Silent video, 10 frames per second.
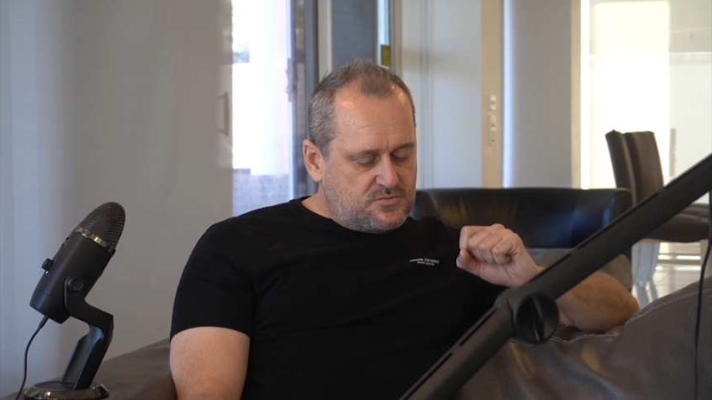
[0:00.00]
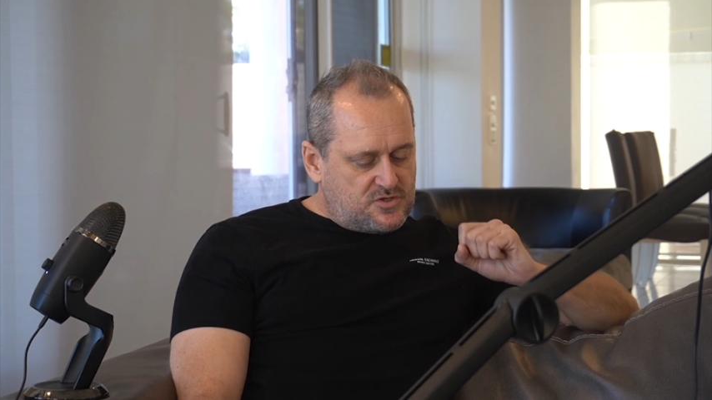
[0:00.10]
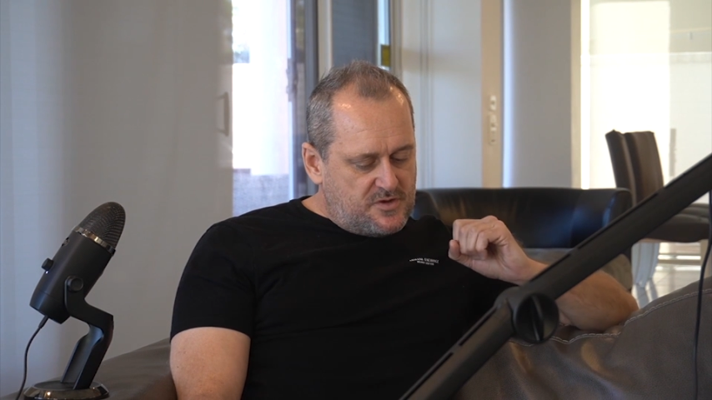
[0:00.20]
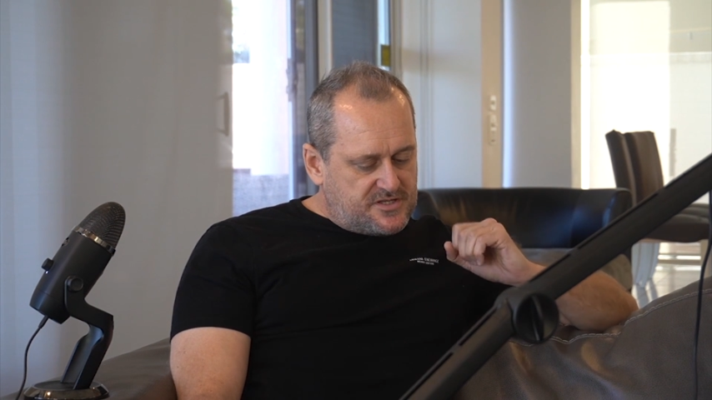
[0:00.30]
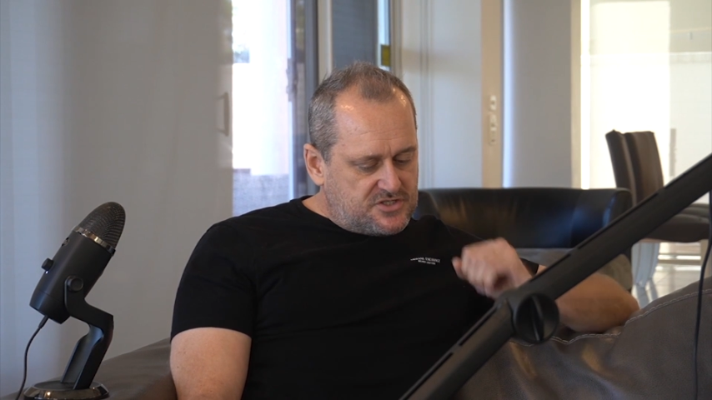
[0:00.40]

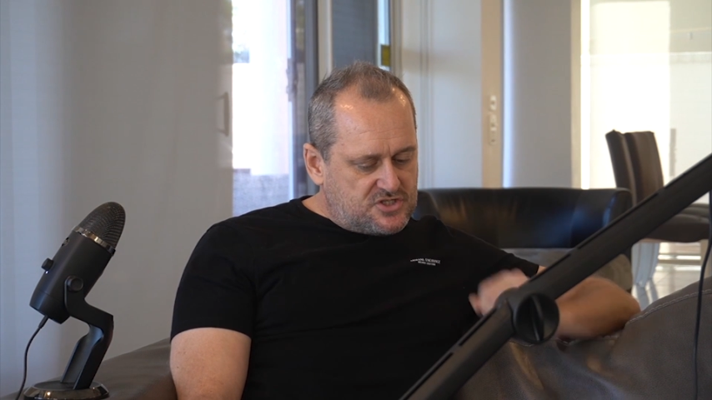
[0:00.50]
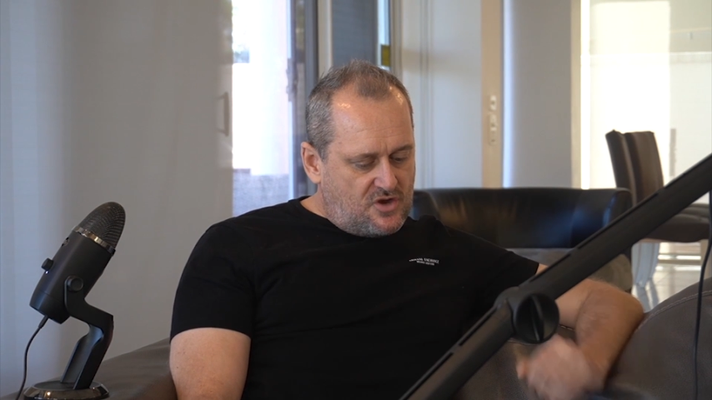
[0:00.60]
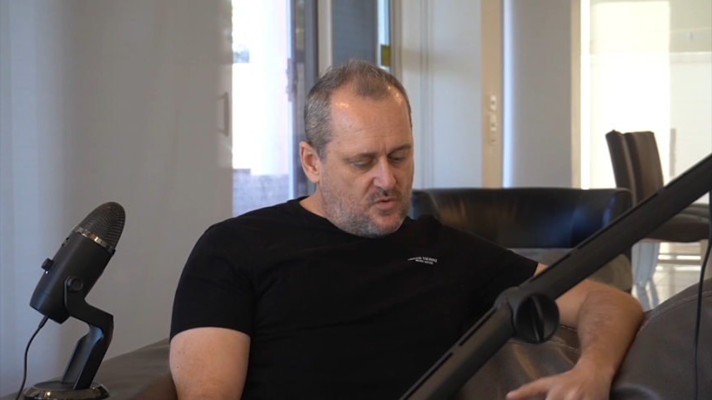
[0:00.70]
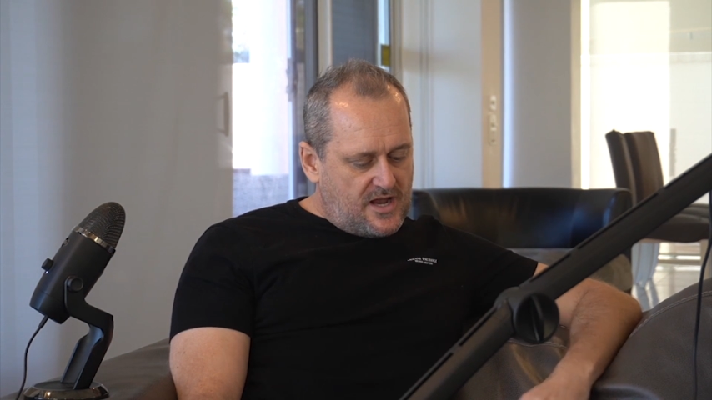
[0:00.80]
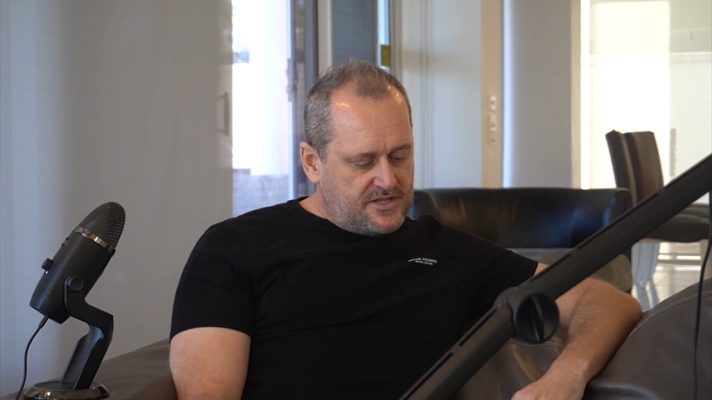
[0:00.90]
which make it
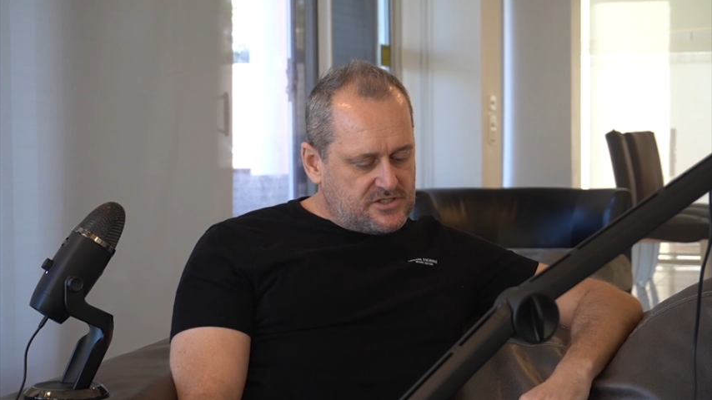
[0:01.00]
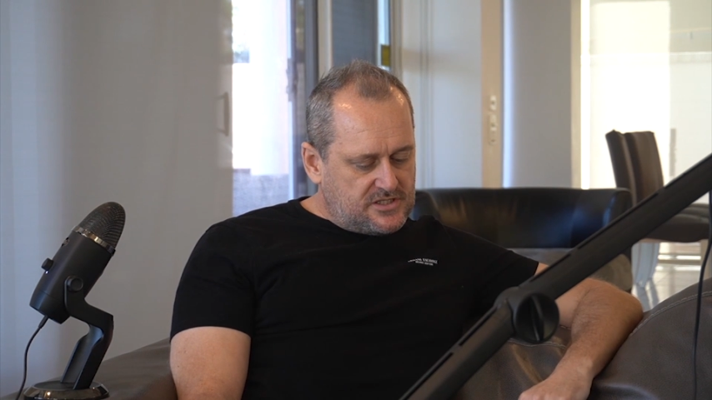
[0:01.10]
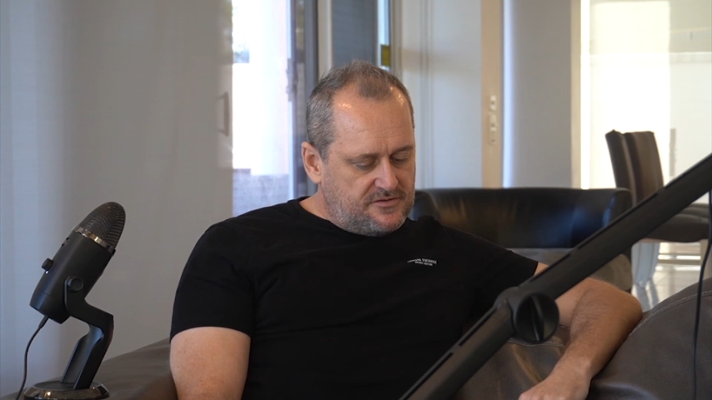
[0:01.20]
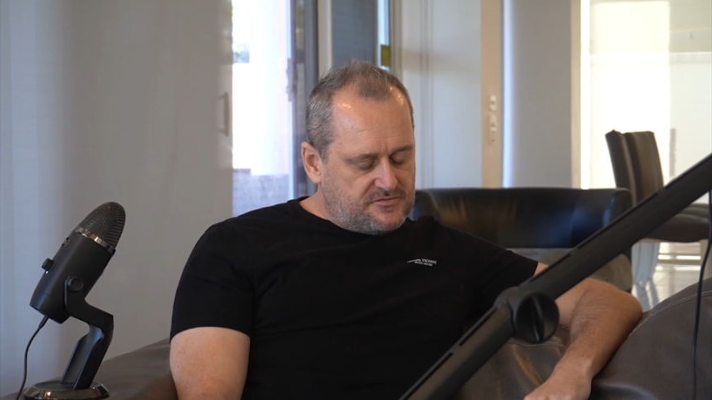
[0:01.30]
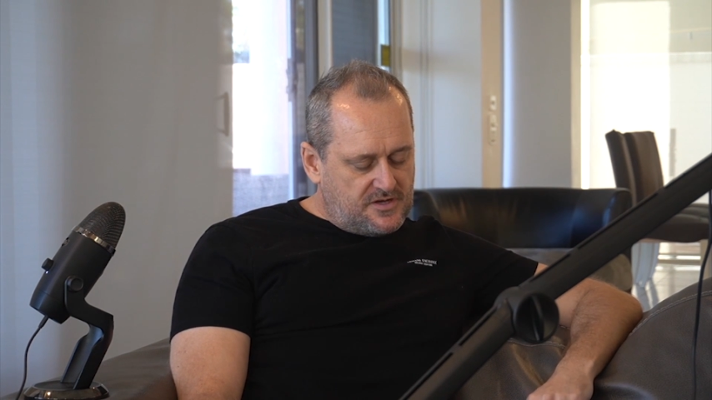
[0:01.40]
so hard to
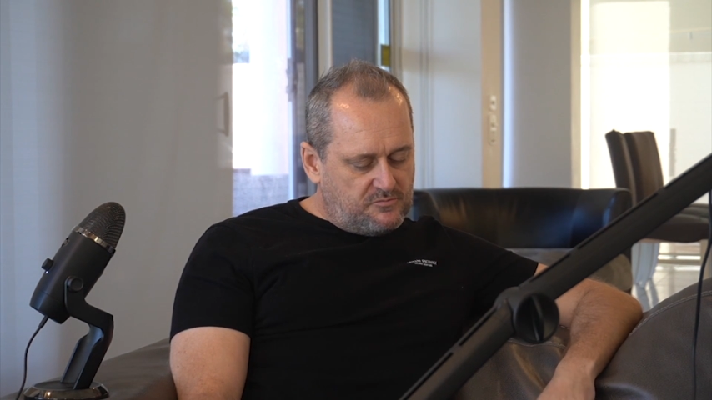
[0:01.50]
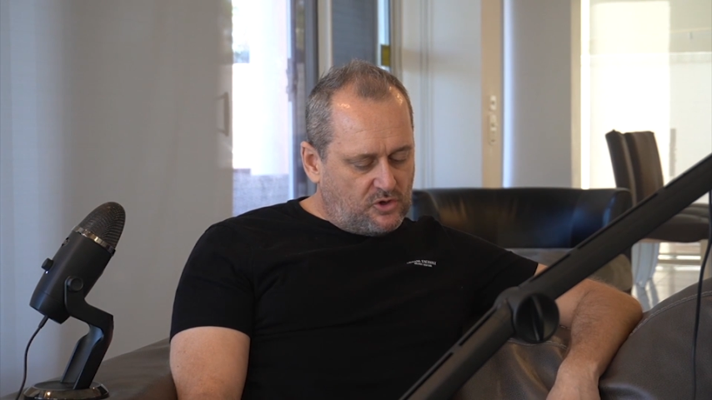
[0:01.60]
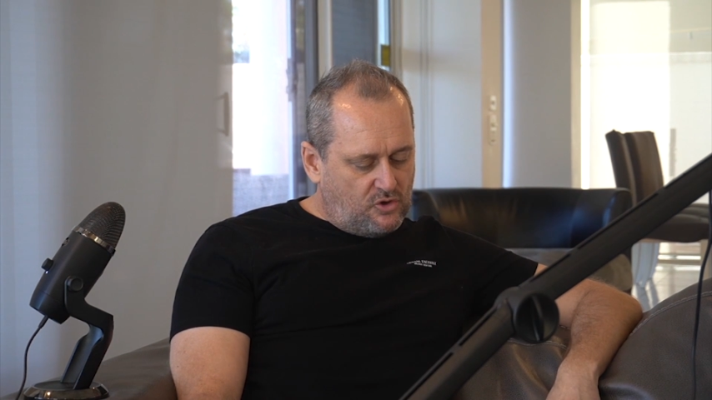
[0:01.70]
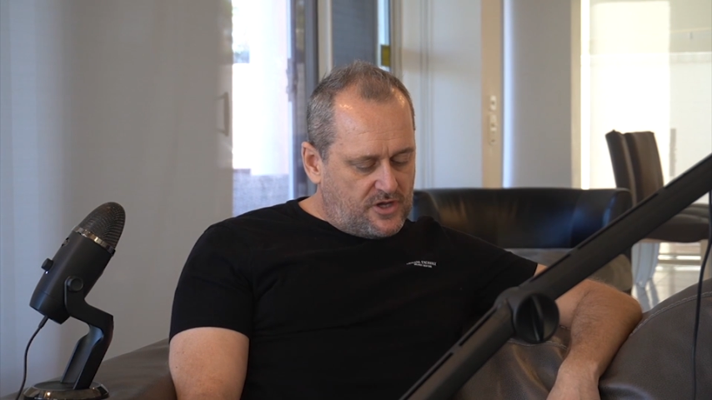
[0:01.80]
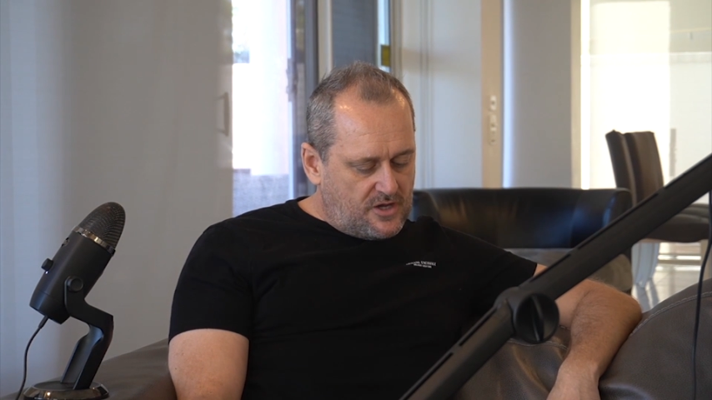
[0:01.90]
leave an
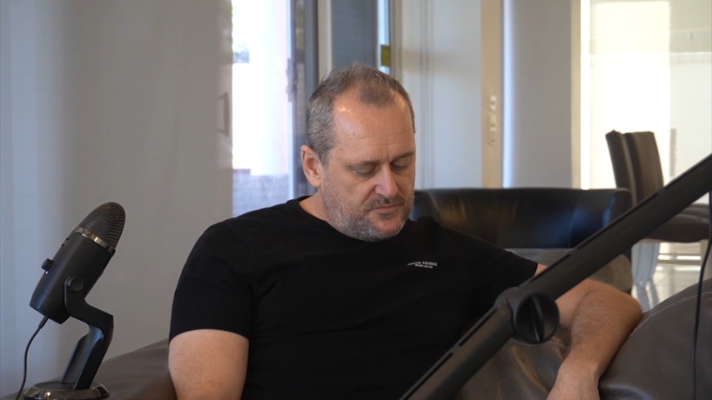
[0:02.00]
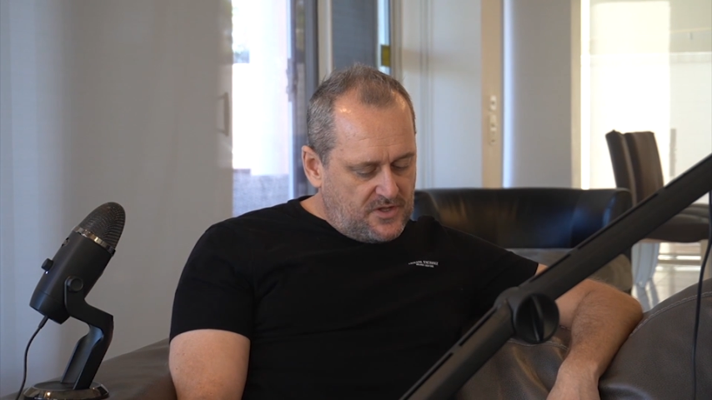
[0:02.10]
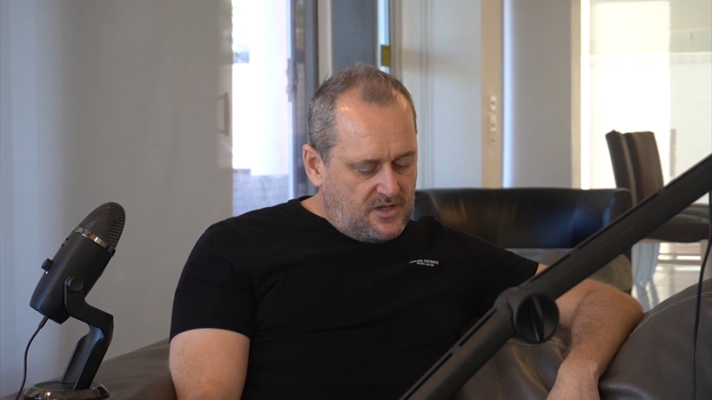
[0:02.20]
employer,